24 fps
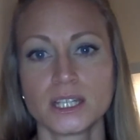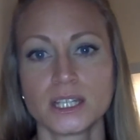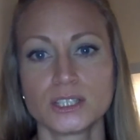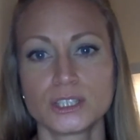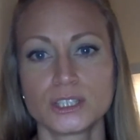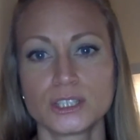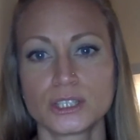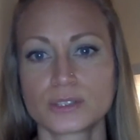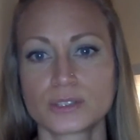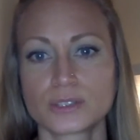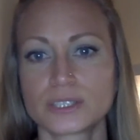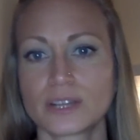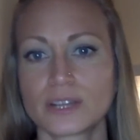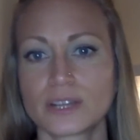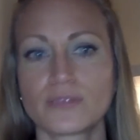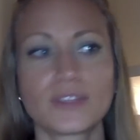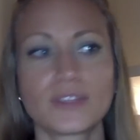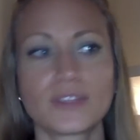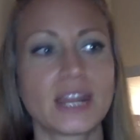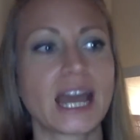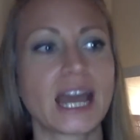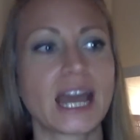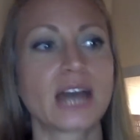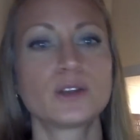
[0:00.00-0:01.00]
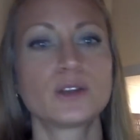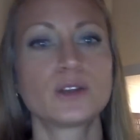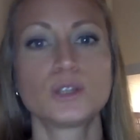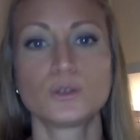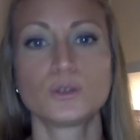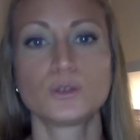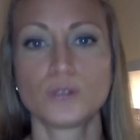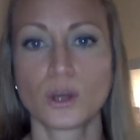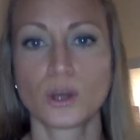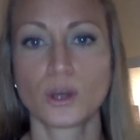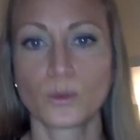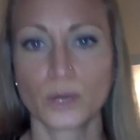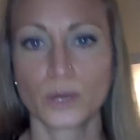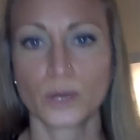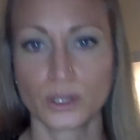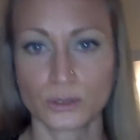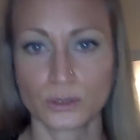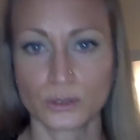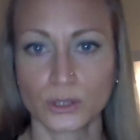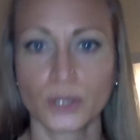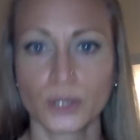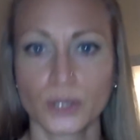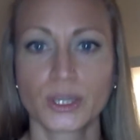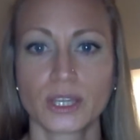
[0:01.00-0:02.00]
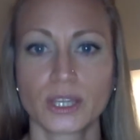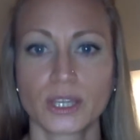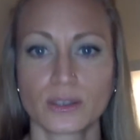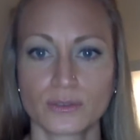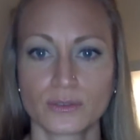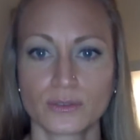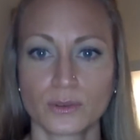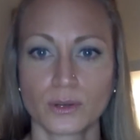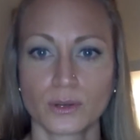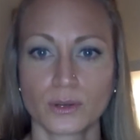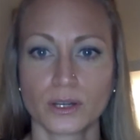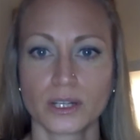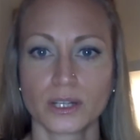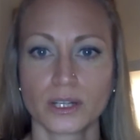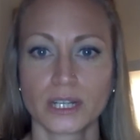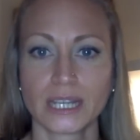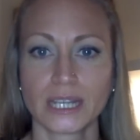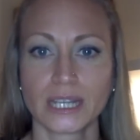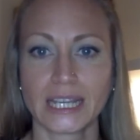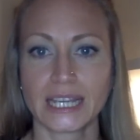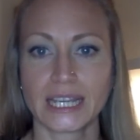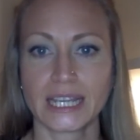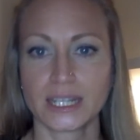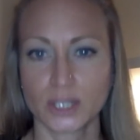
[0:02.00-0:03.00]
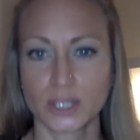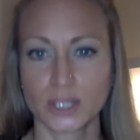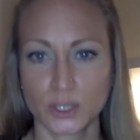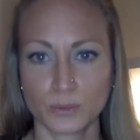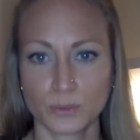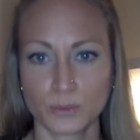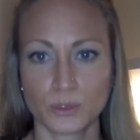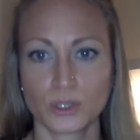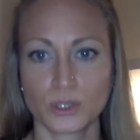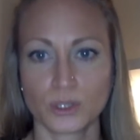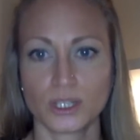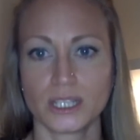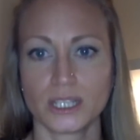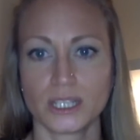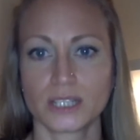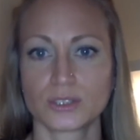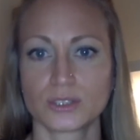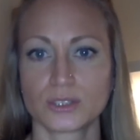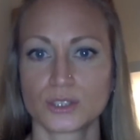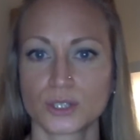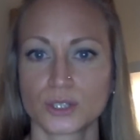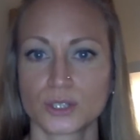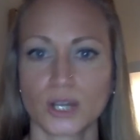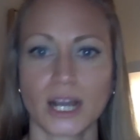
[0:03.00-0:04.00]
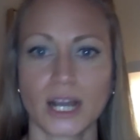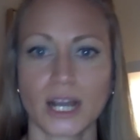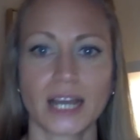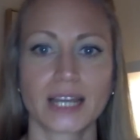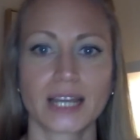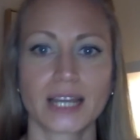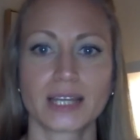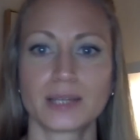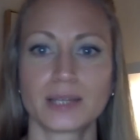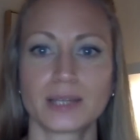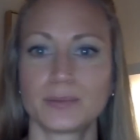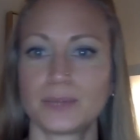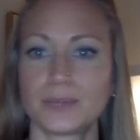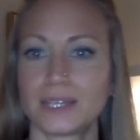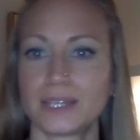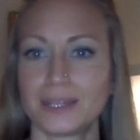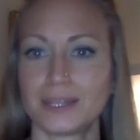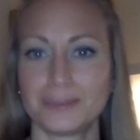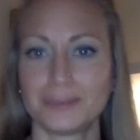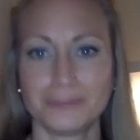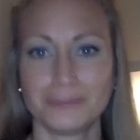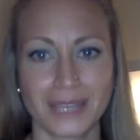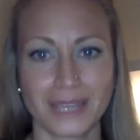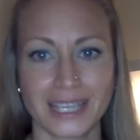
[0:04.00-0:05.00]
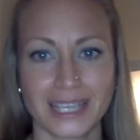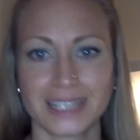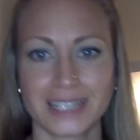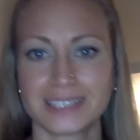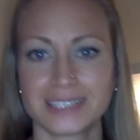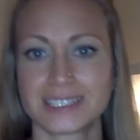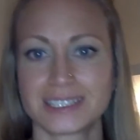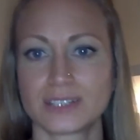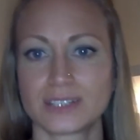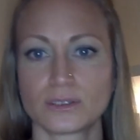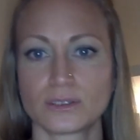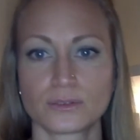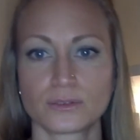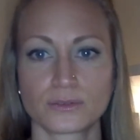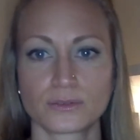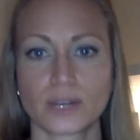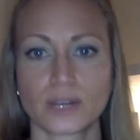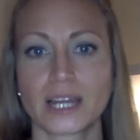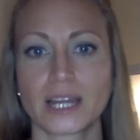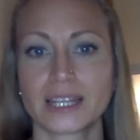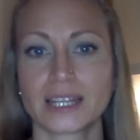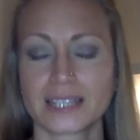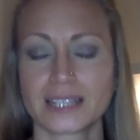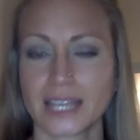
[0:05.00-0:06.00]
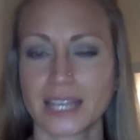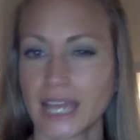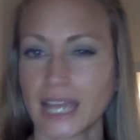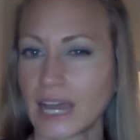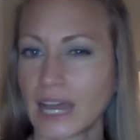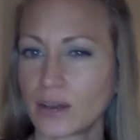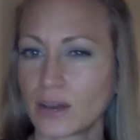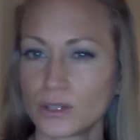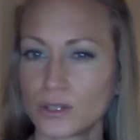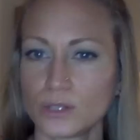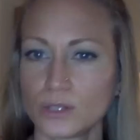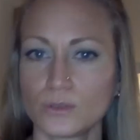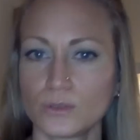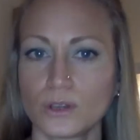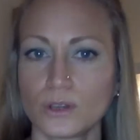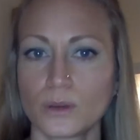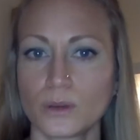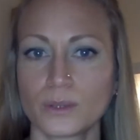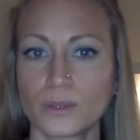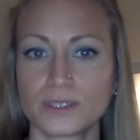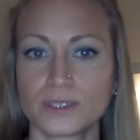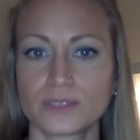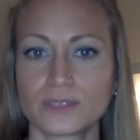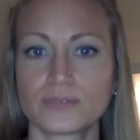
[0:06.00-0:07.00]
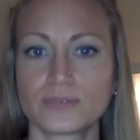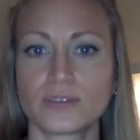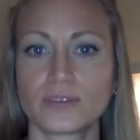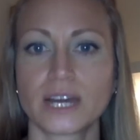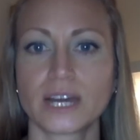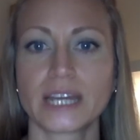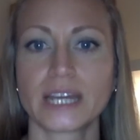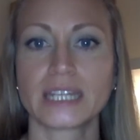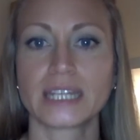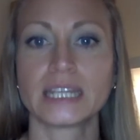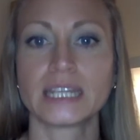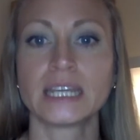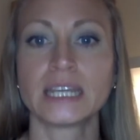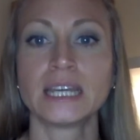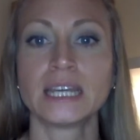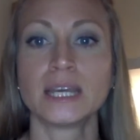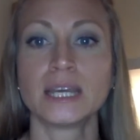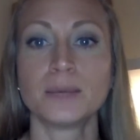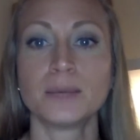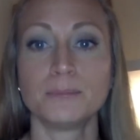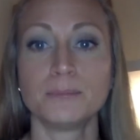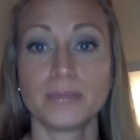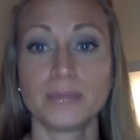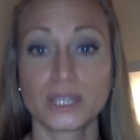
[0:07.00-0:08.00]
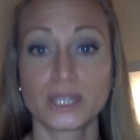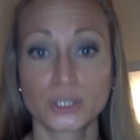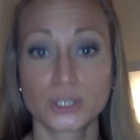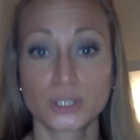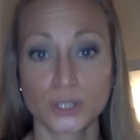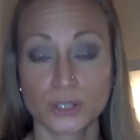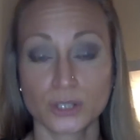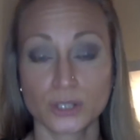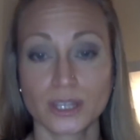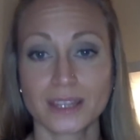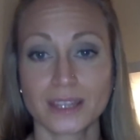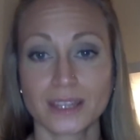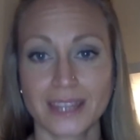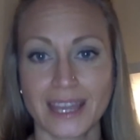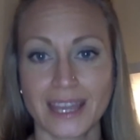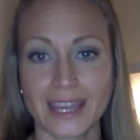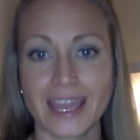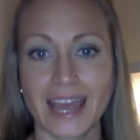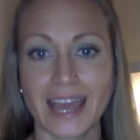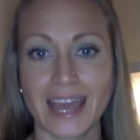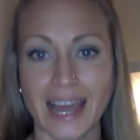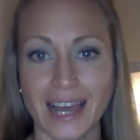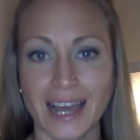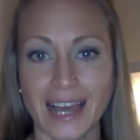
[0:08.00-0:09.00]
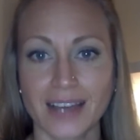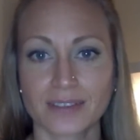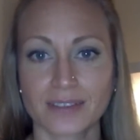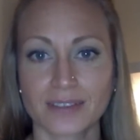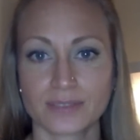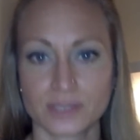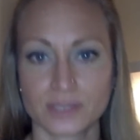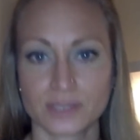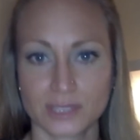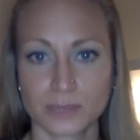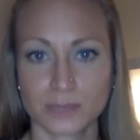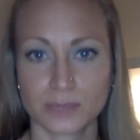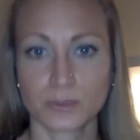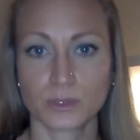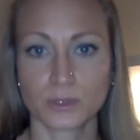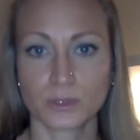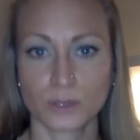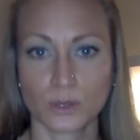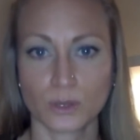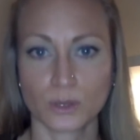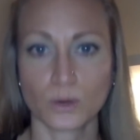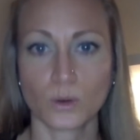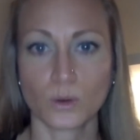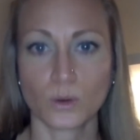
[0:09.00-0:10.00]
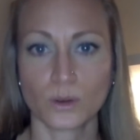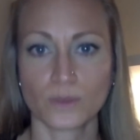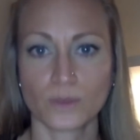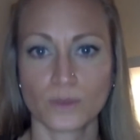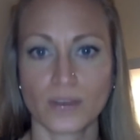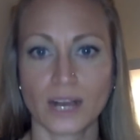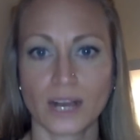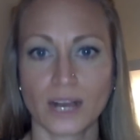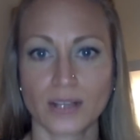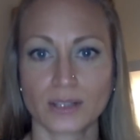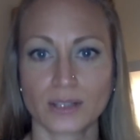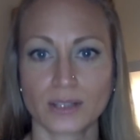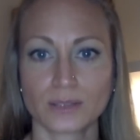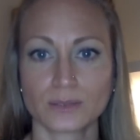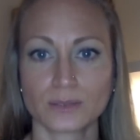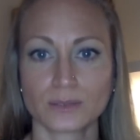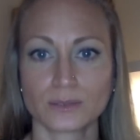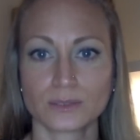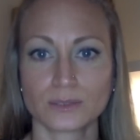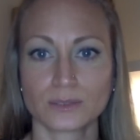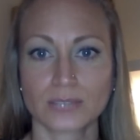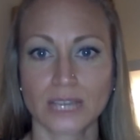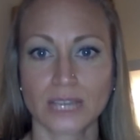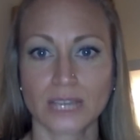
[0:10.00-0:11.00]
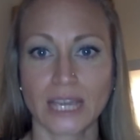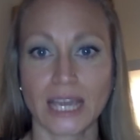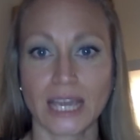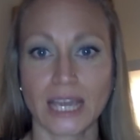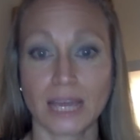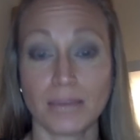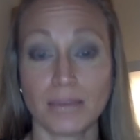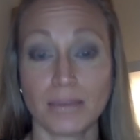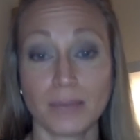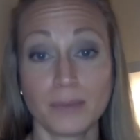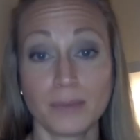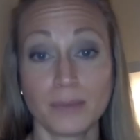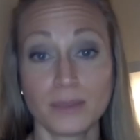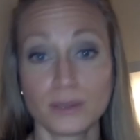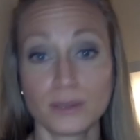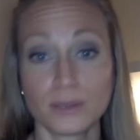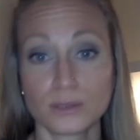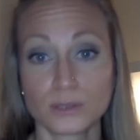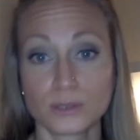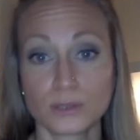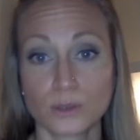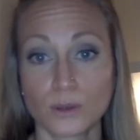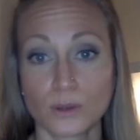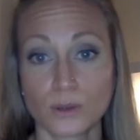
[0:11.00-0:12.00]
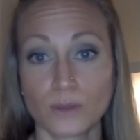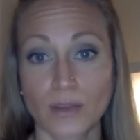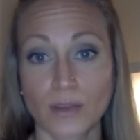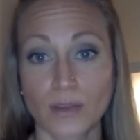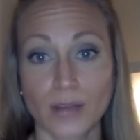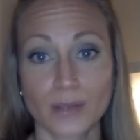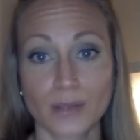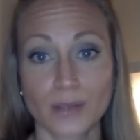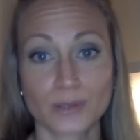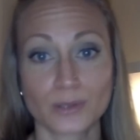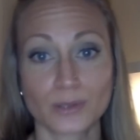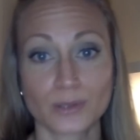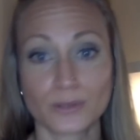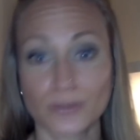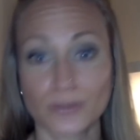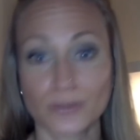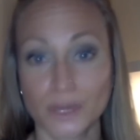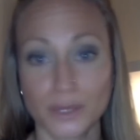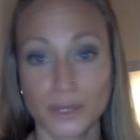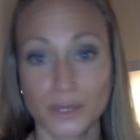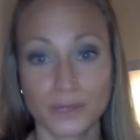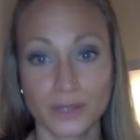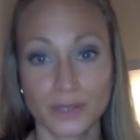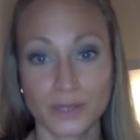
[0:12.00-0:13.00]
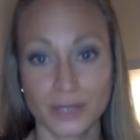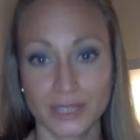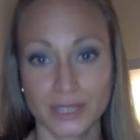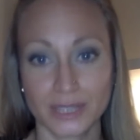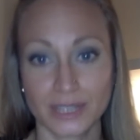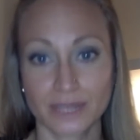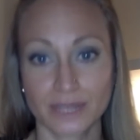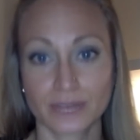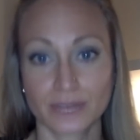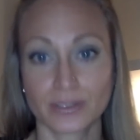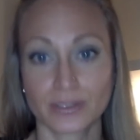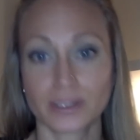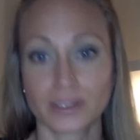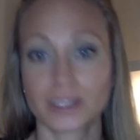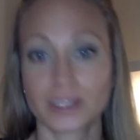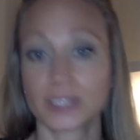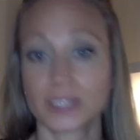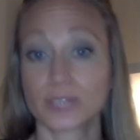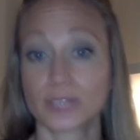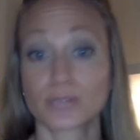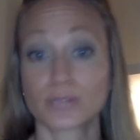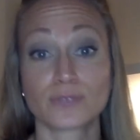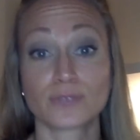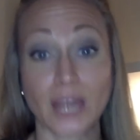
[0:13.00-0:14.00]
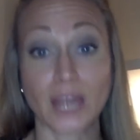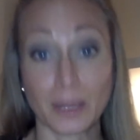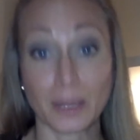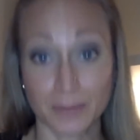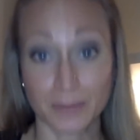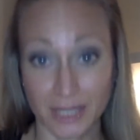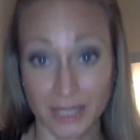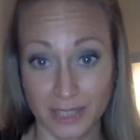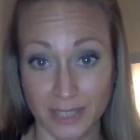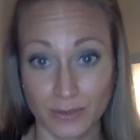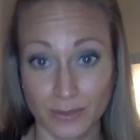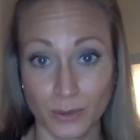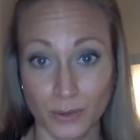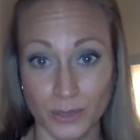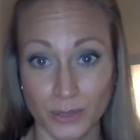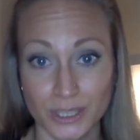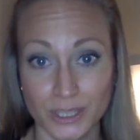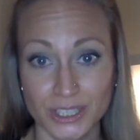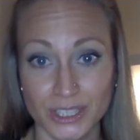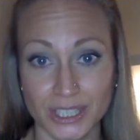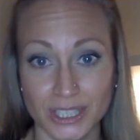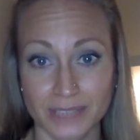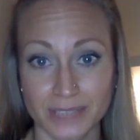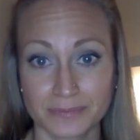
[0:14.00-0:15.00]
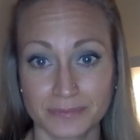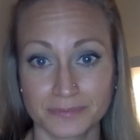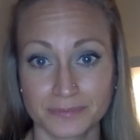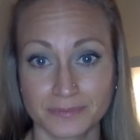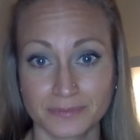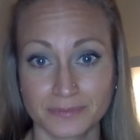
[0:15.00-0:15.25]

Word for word: to yourself, then how do you know what you're looking for in community and tribe, in a mate, in a friend? Like, how do you know what to find? Make sure that they have similar core values. And maybe those core values are very, very different than your family of origin.